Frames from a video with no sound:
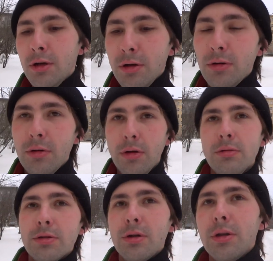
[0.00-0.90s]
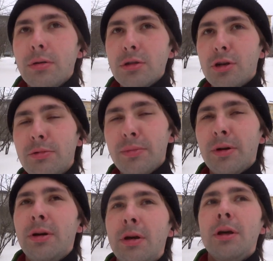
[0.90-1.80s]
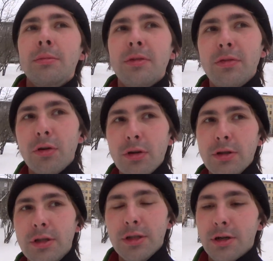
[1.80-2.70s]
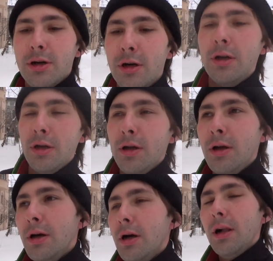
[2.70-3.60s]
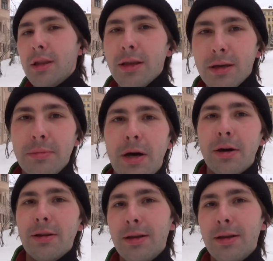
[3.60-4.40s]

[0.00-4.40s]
Who knows, or maybe before the dinner. I'll think about it.